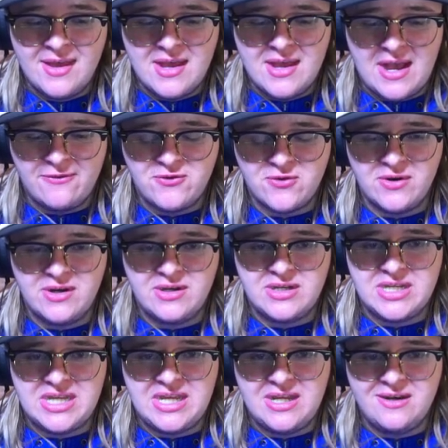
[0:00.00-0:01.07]
After it,
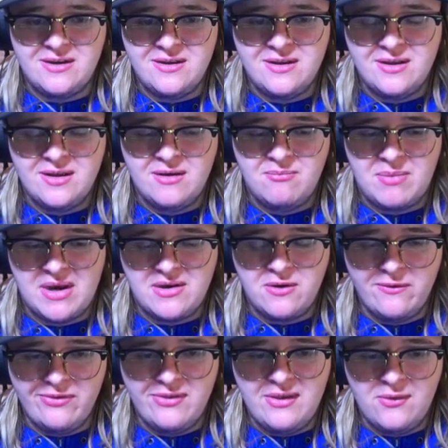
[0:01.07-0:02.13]
indeed. But I
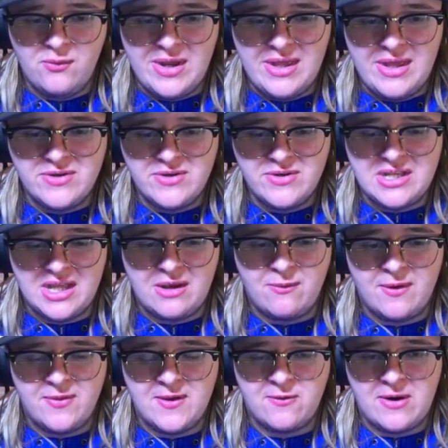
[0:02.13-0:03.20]
don't see a way of dealing
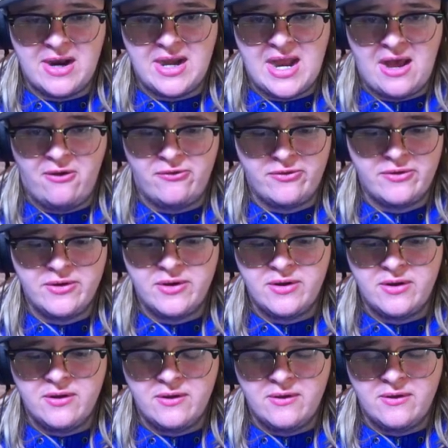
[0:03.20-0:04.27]
with it right now.
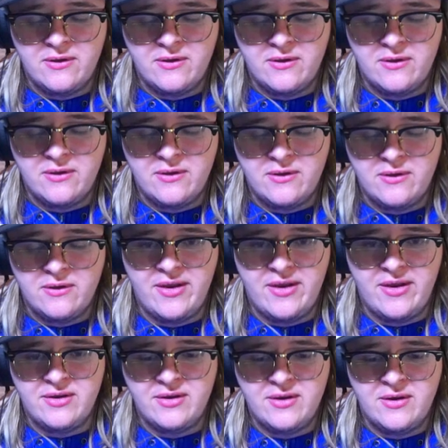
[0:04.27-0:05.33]
Based
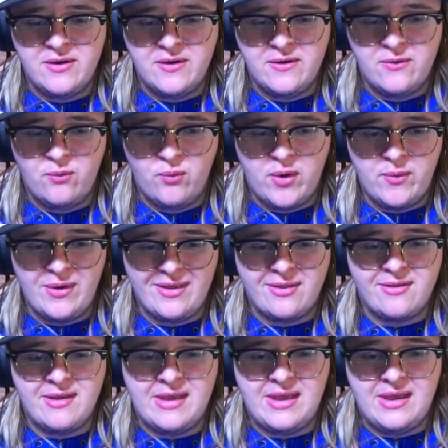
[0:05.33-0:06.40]
on what we
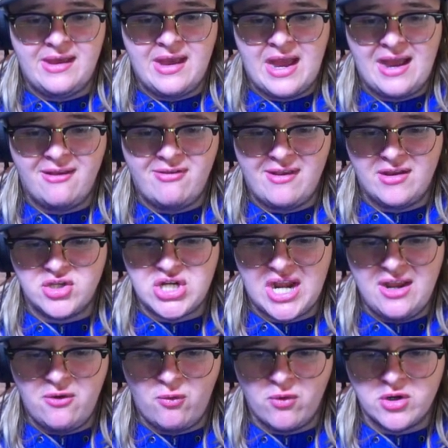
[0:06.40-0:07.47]
see. I see a
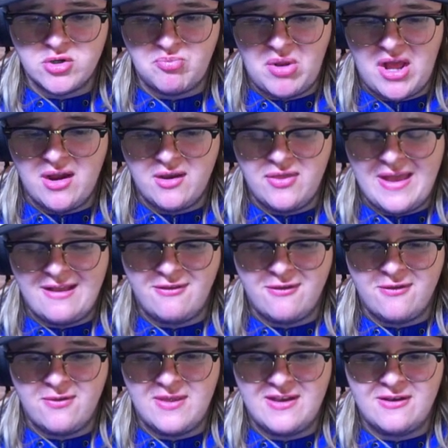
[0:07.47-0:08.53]
giant orange block
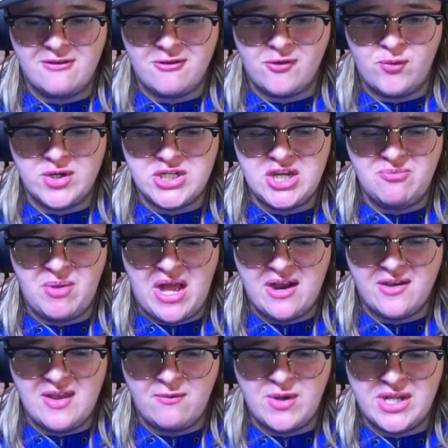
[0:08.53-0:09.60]
that's the squishy
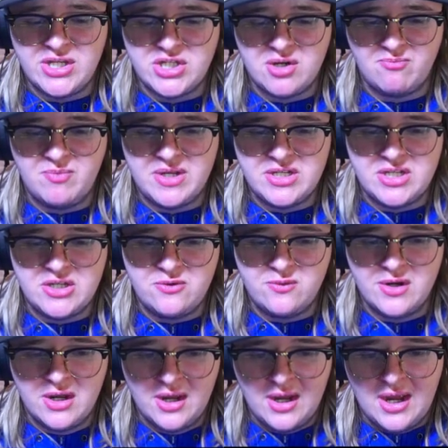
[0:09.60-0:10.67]
block that we can jump
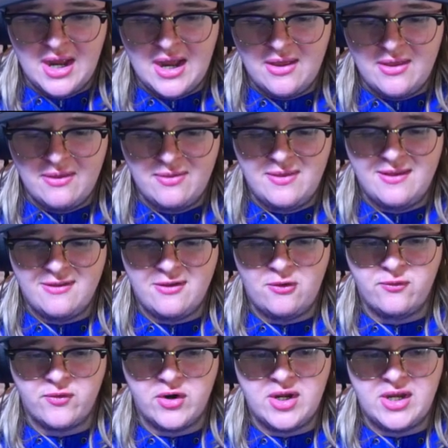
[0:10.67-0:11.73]
into, and then this
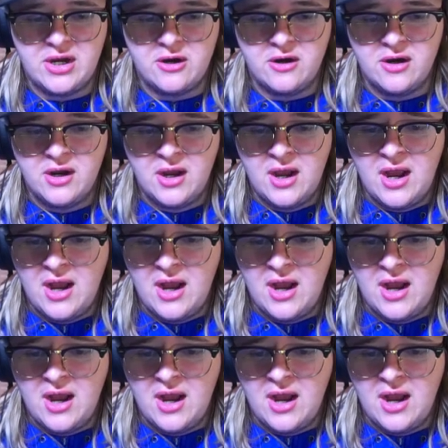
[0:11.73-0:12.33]
over here.